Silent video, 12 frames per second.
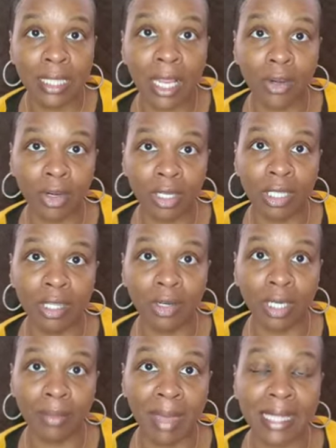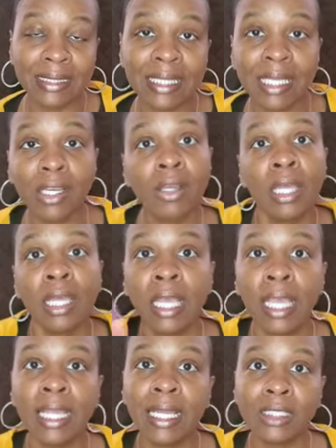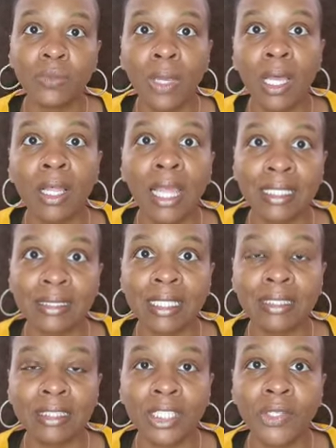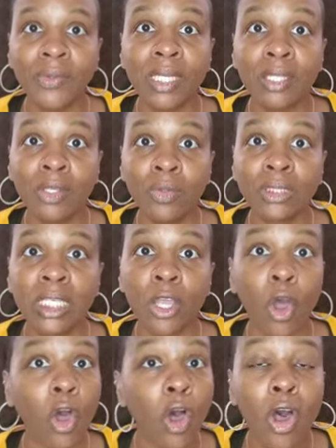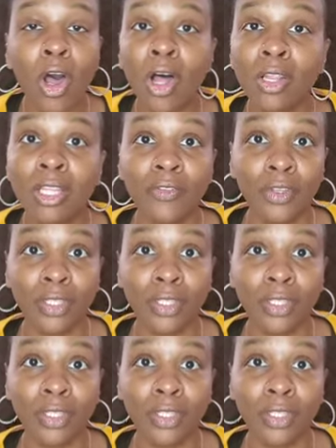that early learning math skill, and as well as continuing using all of